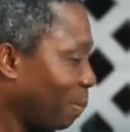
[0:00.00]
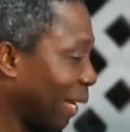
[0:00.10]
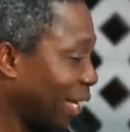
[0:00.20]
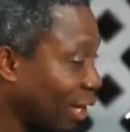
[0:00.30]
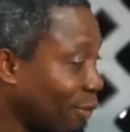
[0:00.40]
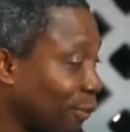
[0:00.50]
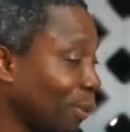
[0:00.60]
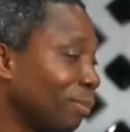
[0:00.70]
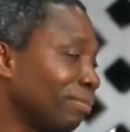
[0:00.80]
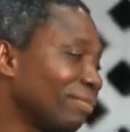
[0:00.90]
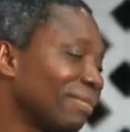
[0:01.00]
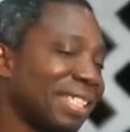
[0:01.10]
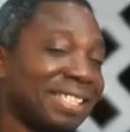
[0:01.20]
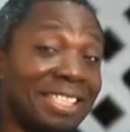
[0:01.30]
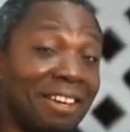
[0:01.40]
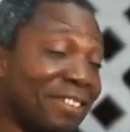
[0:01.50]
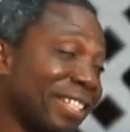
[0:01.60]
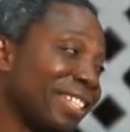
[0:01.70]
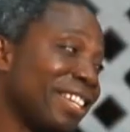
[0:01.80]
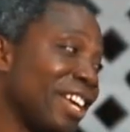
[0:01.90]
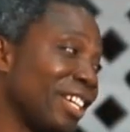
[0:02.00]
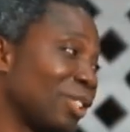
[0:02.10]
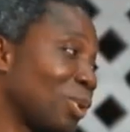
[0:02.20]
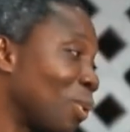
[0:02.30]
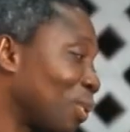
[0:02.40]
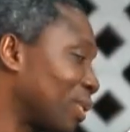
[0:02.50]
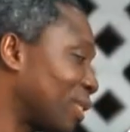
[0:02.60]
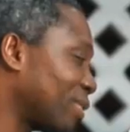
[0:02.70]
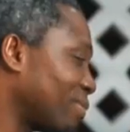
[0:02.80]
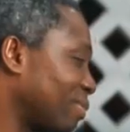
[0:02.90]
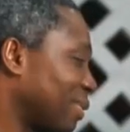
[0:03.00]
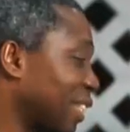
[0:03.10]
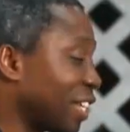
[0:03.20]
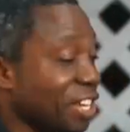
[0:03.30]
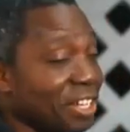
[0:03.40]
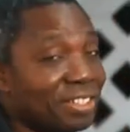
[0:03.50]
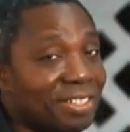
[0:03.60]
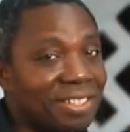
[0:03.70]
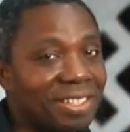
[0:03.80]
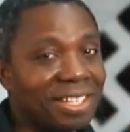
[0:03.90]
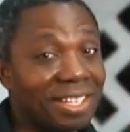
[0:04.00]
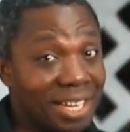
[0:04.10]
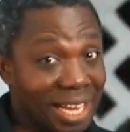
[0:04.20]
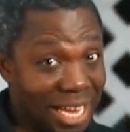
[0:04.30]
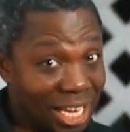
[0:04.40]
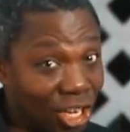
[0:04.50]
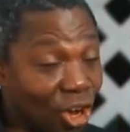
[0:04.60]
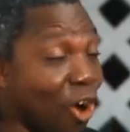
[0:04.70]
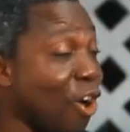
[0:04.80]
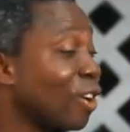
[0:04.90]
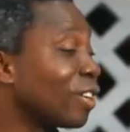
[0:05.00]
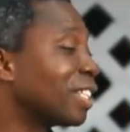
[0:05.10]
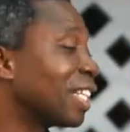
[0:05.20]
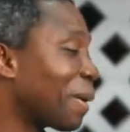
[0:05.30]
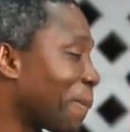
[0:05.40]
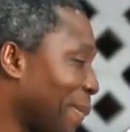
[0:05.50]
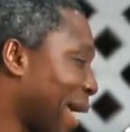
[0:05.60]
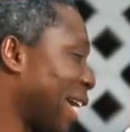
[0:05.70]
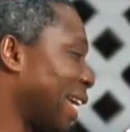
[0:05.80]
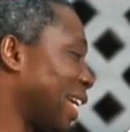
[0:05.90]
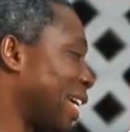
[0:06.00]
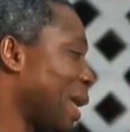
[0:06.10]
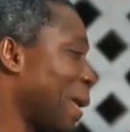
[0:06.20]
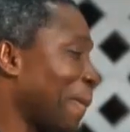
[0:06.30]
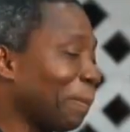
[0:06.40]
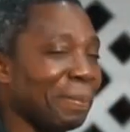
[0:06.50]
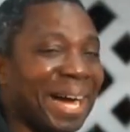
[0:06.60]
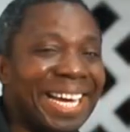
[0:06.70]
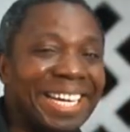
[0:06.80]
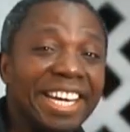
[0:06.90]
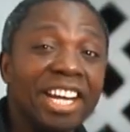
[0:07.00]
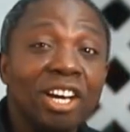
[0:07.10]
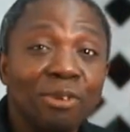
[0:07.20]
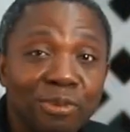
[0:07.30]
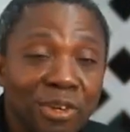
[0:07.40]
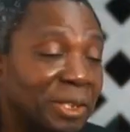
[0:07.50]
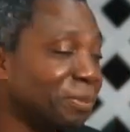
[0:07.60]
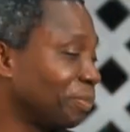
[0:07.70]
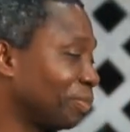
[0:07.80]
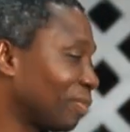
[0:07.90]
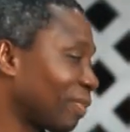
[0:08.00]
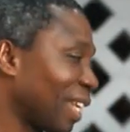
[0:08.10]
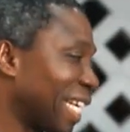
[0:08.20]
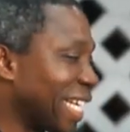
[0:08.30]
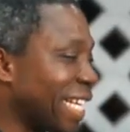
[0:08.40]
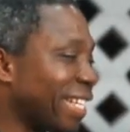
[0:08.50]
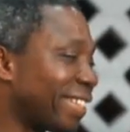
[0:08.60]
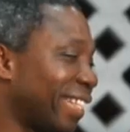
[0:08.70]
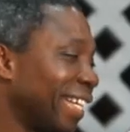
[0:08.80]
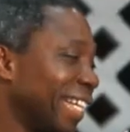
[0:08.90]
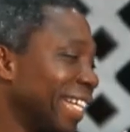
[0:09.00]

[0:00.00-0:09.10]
My nephew is 17 years old. He is a young man. Mein Neffe ist